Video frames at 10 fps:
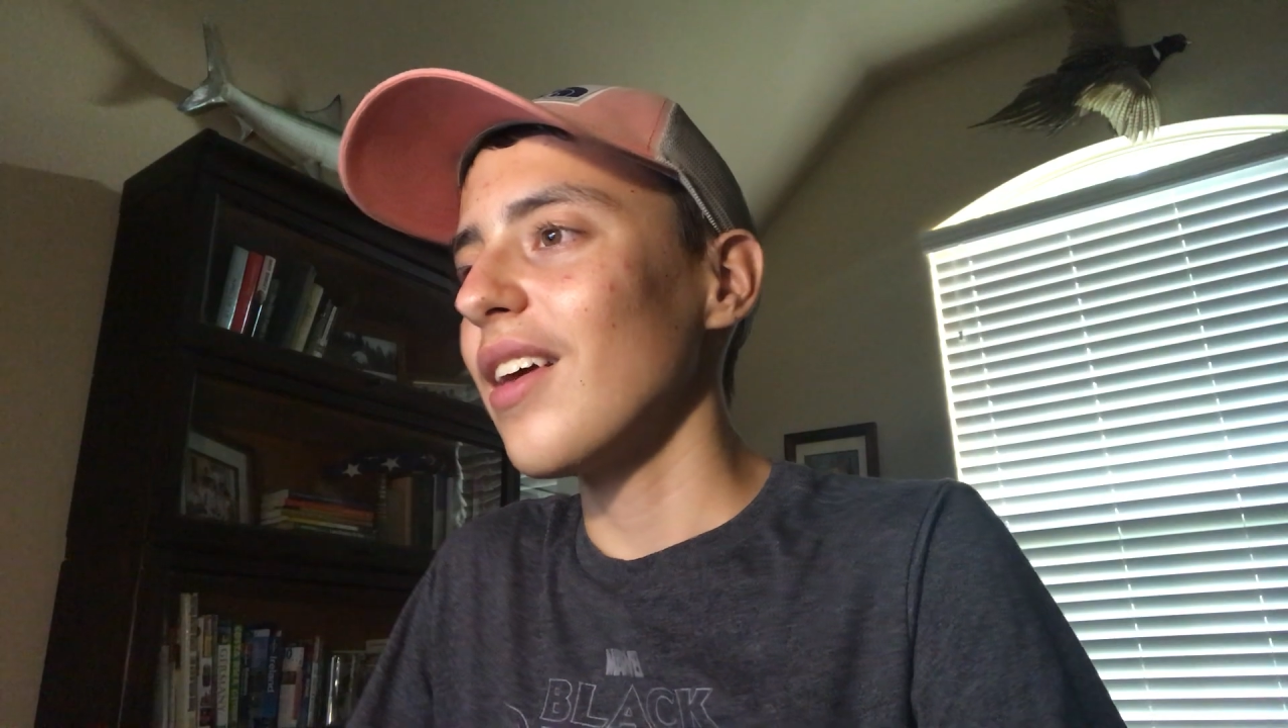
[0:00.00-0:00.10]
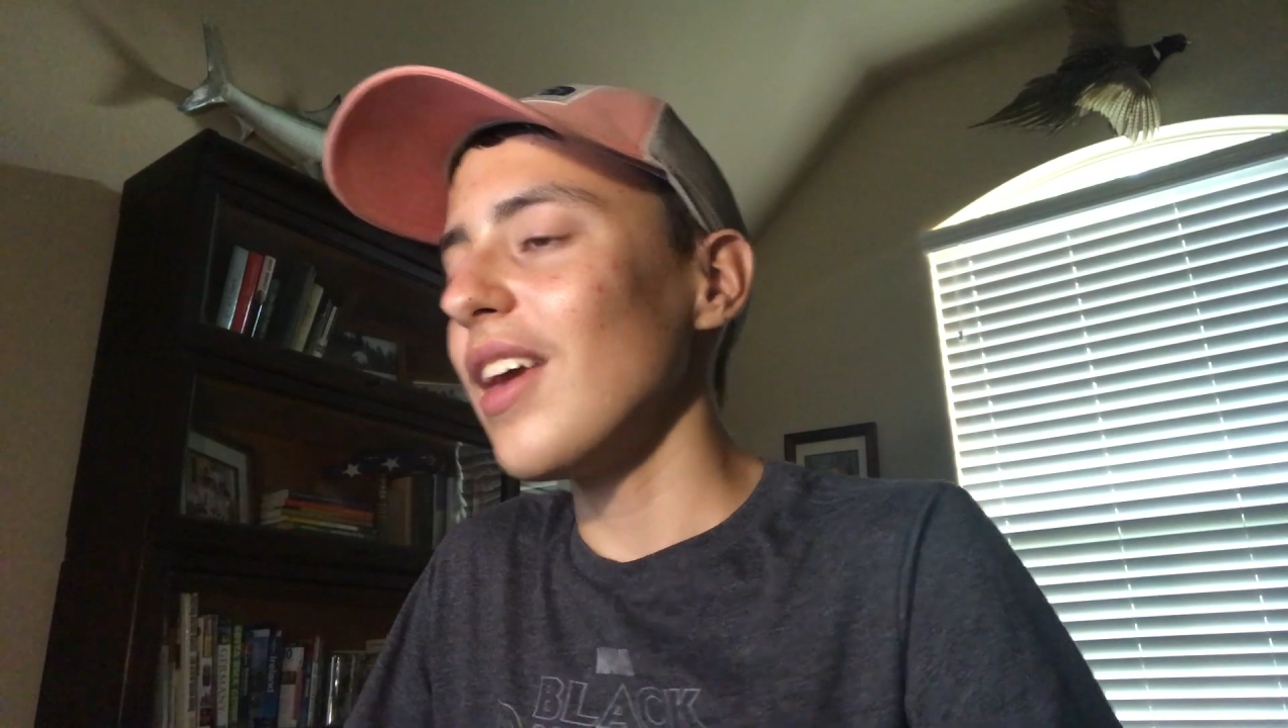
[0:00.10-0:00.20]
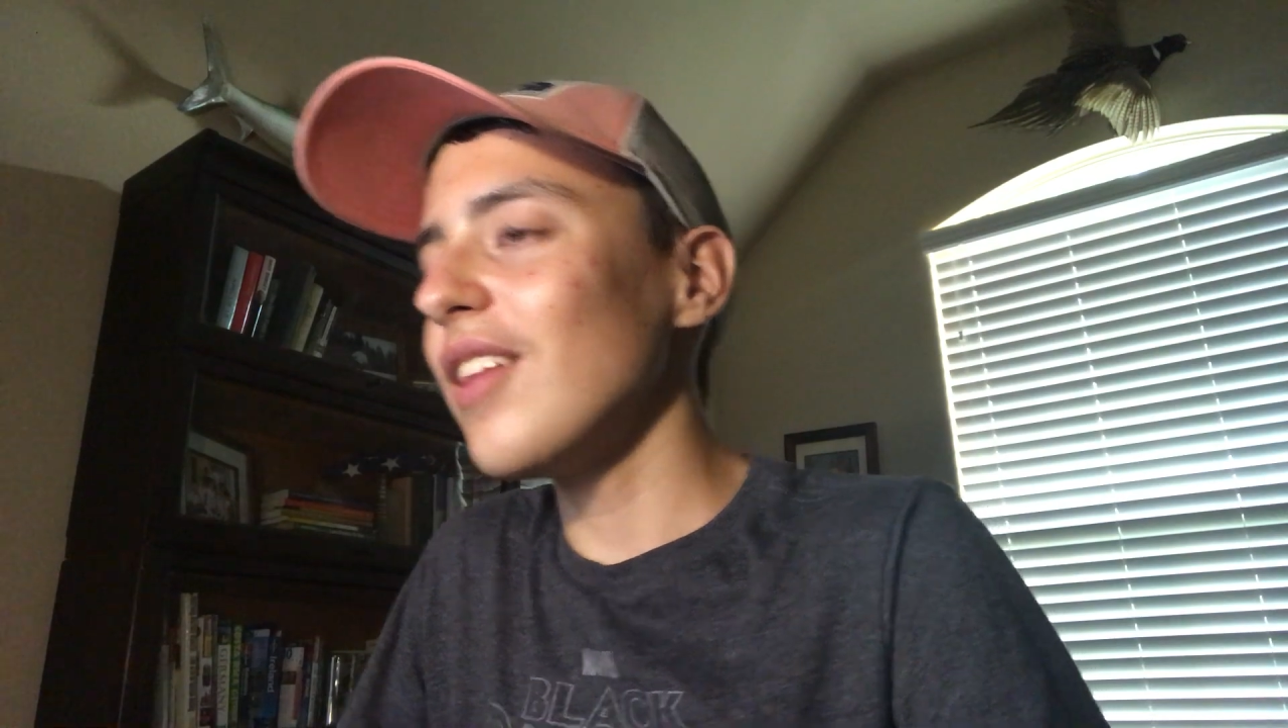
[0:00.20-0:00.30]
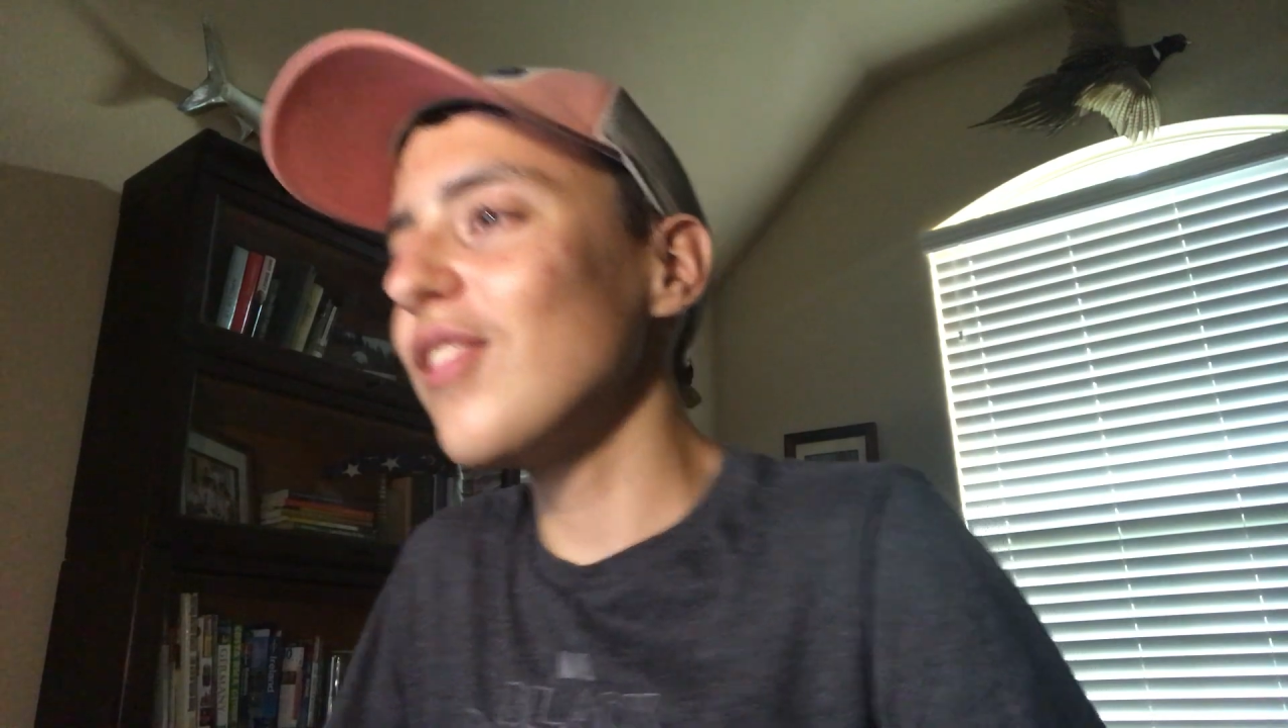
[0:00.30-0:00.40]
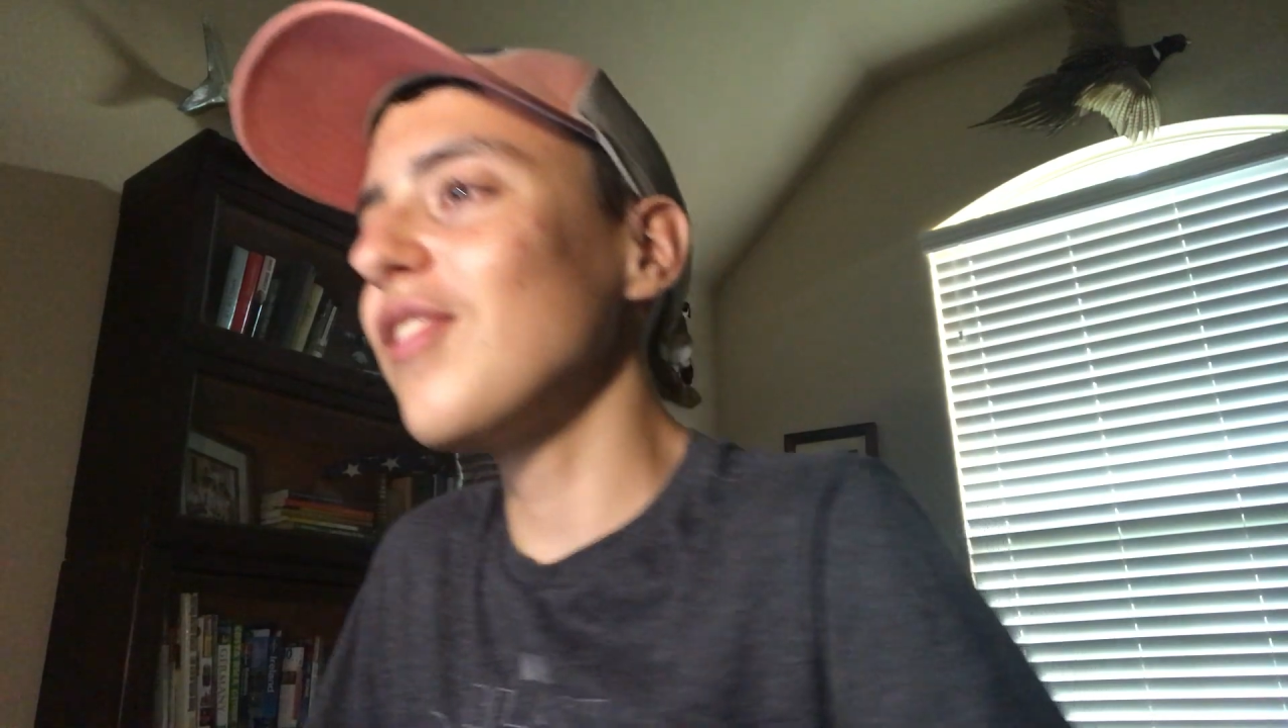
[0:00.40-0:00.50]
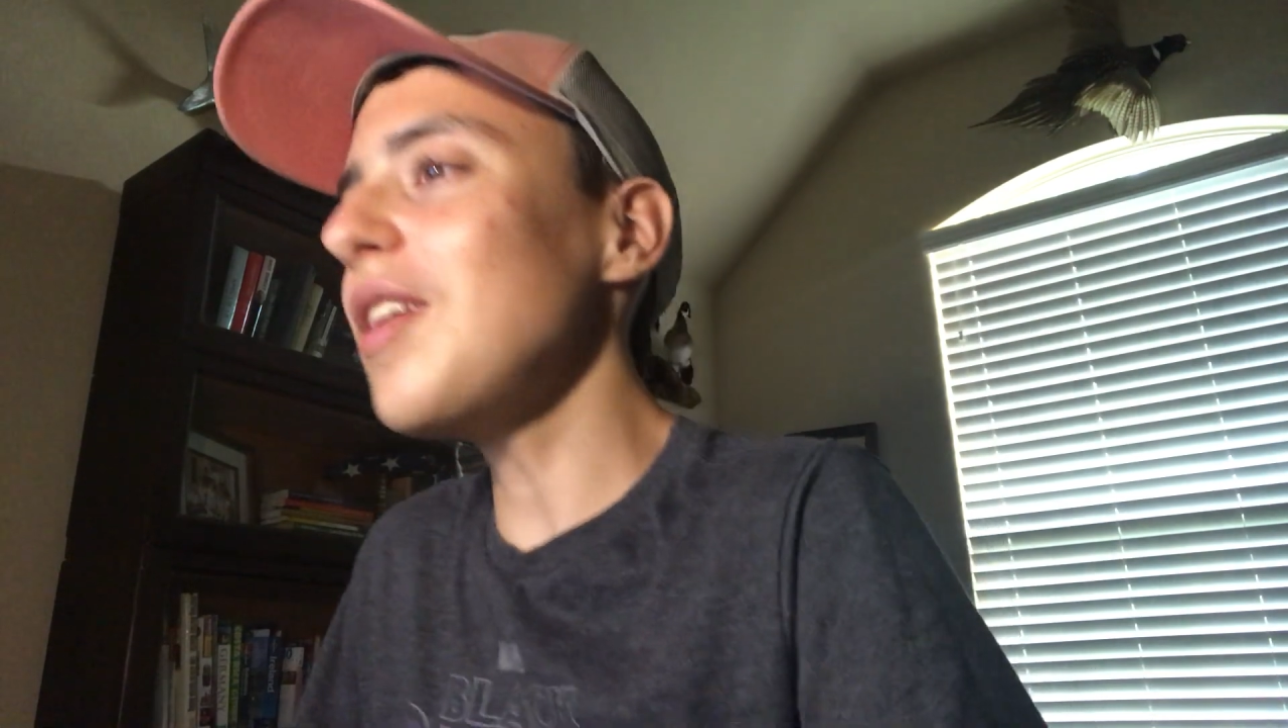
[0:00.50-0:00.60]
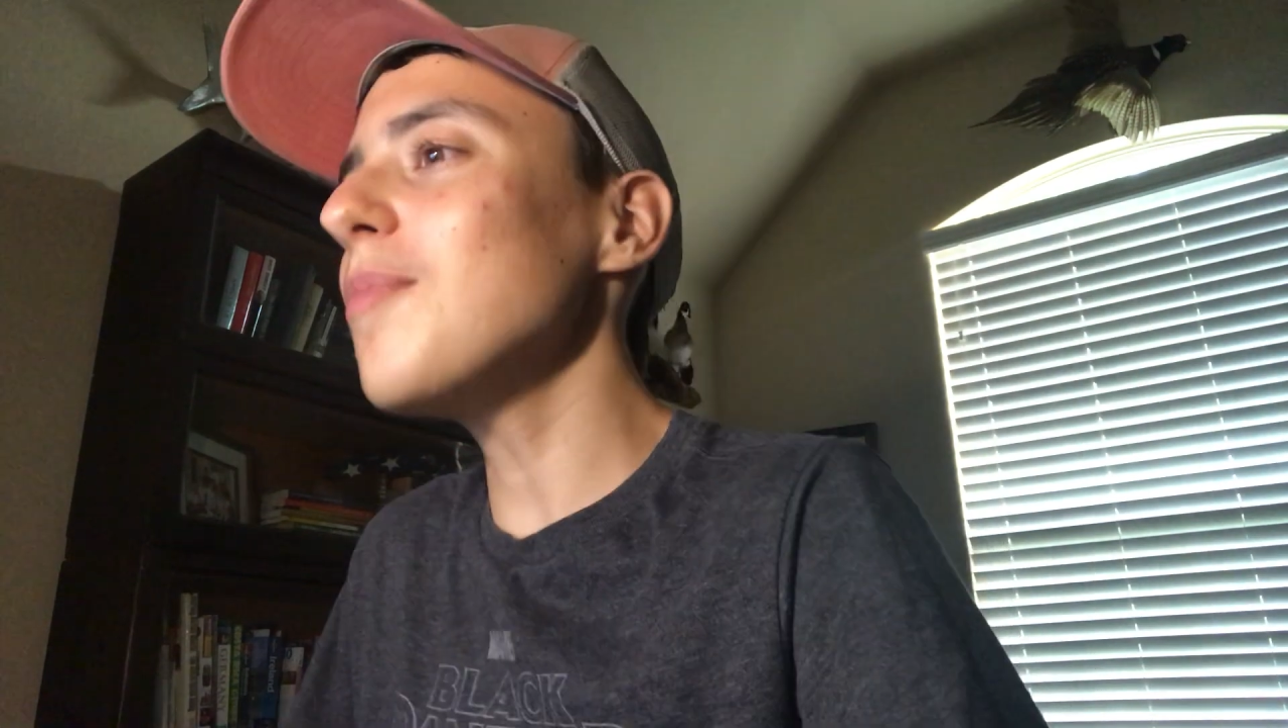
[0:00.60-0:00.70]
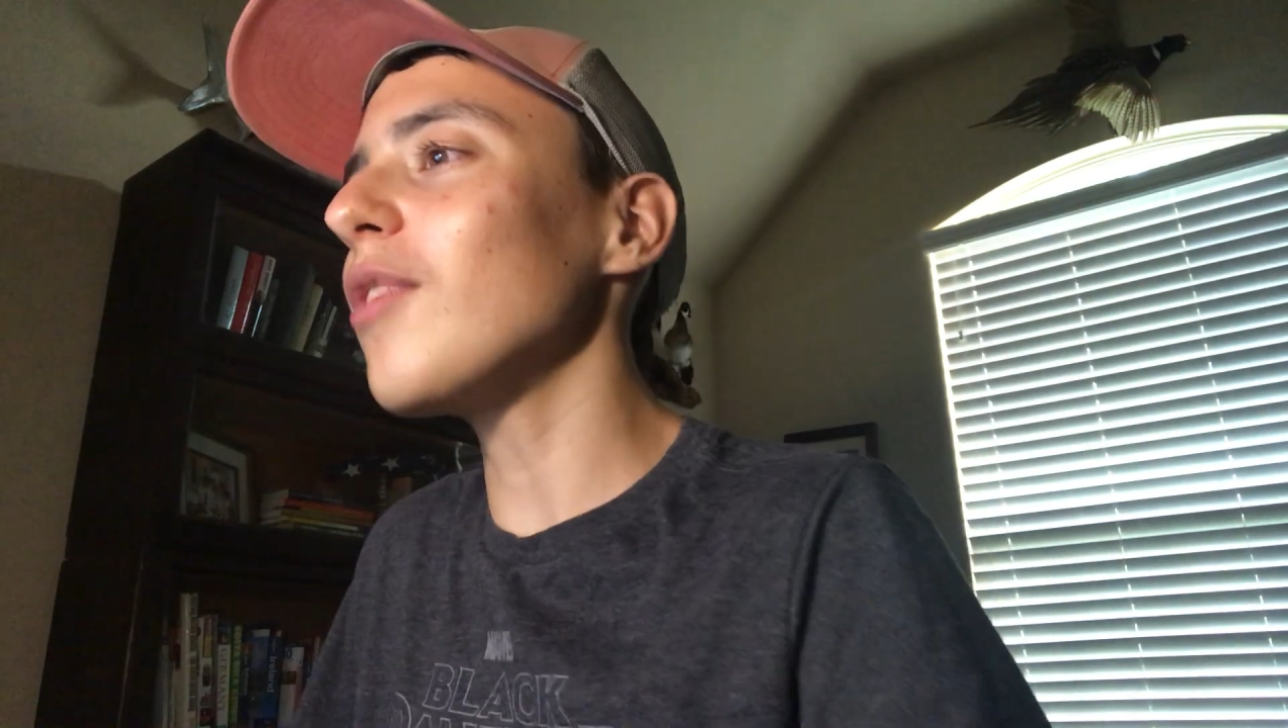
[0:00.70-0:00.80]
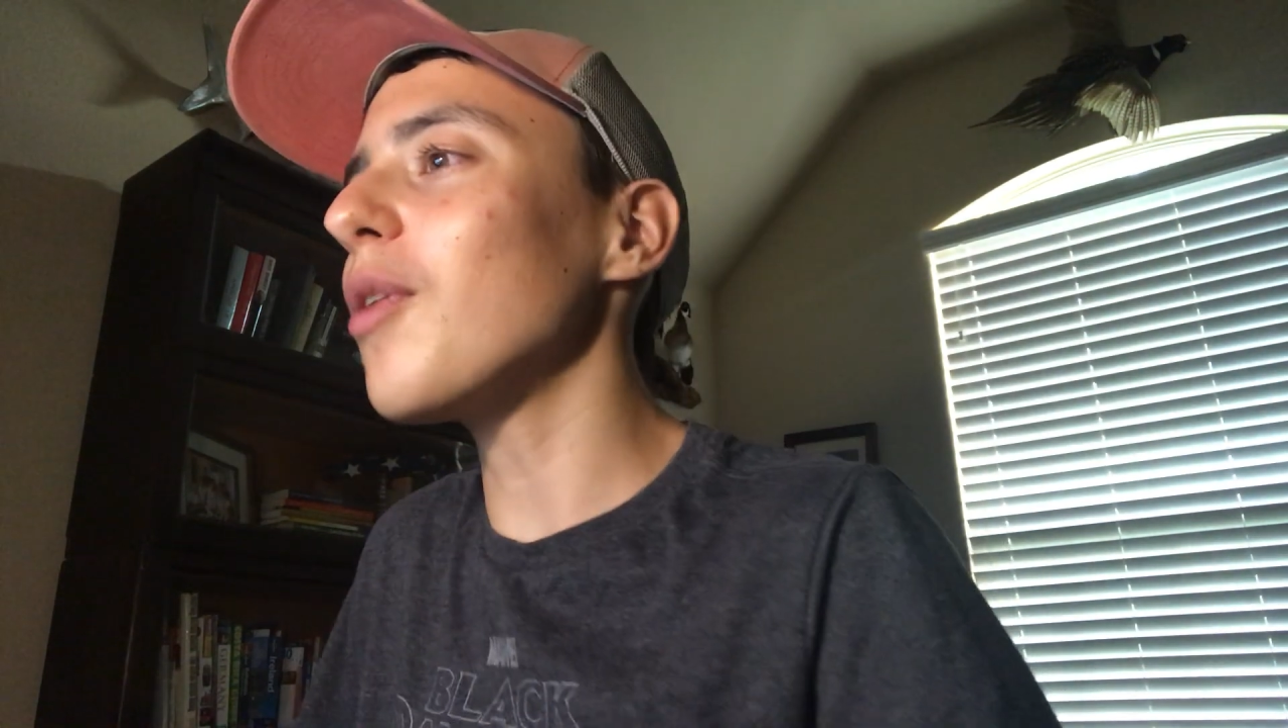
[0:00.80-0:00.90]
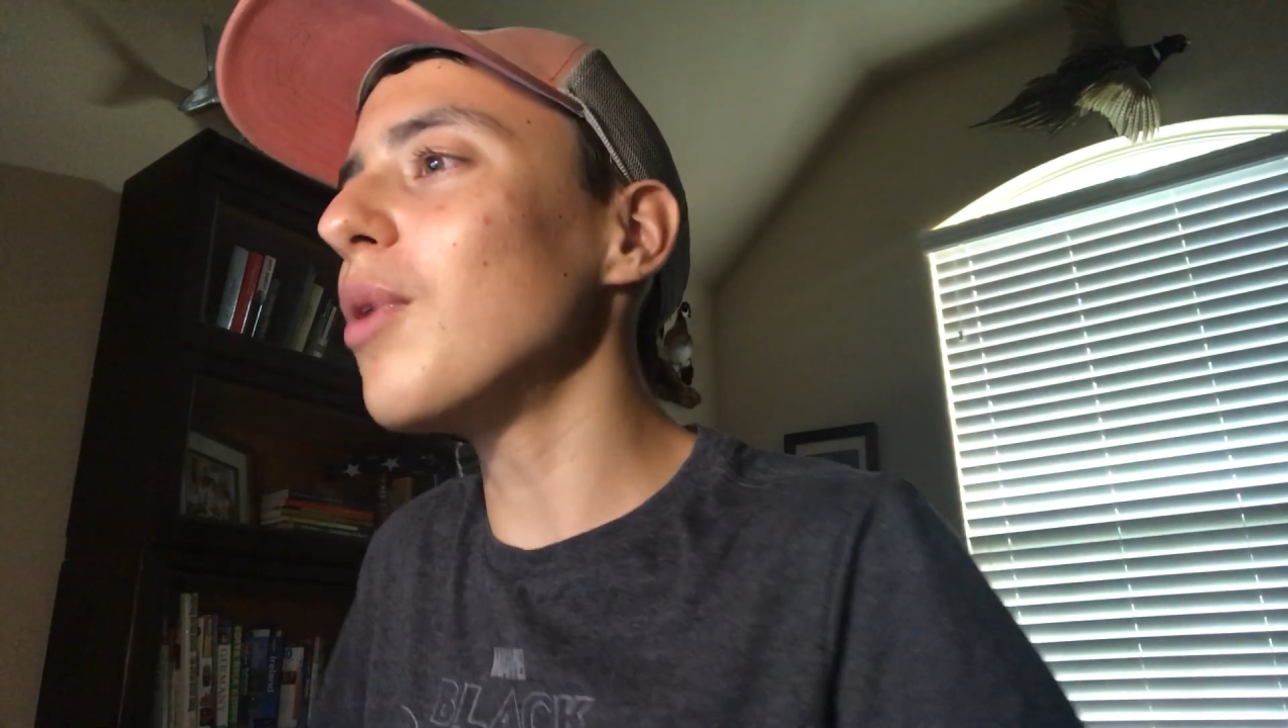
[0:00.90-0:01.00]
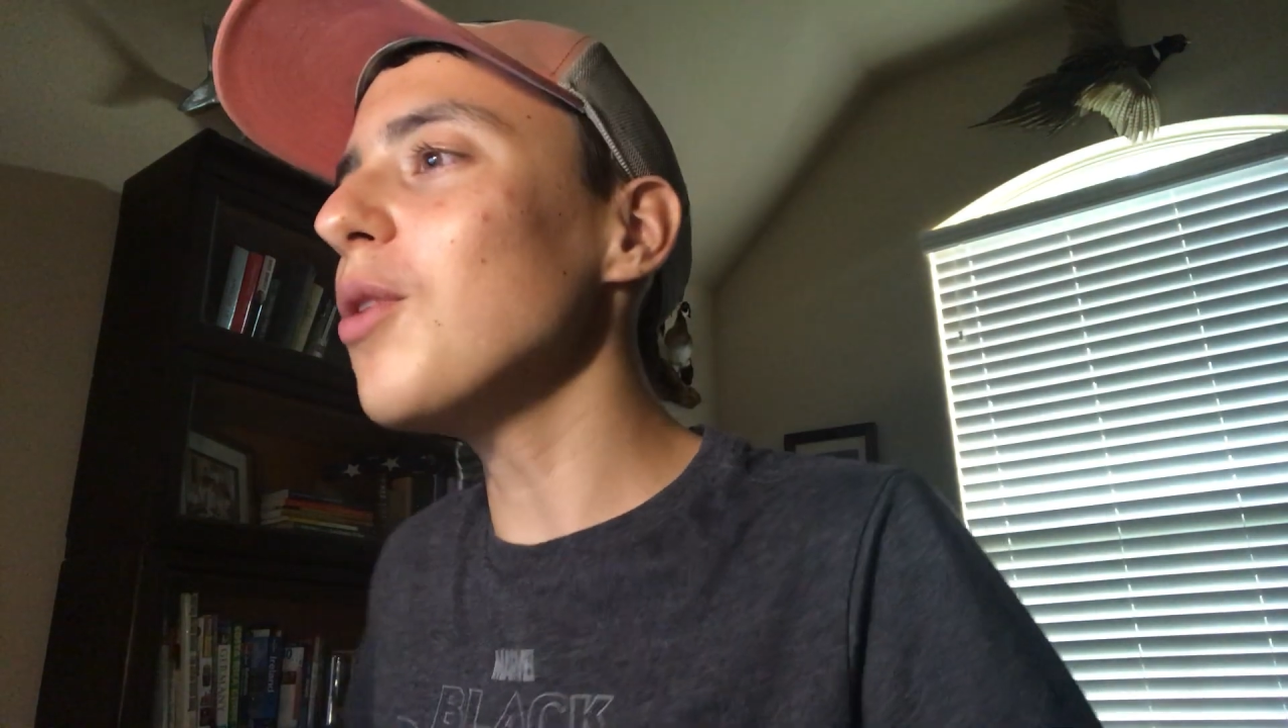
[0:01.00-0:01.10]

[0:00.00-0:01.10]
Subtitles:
It seemed like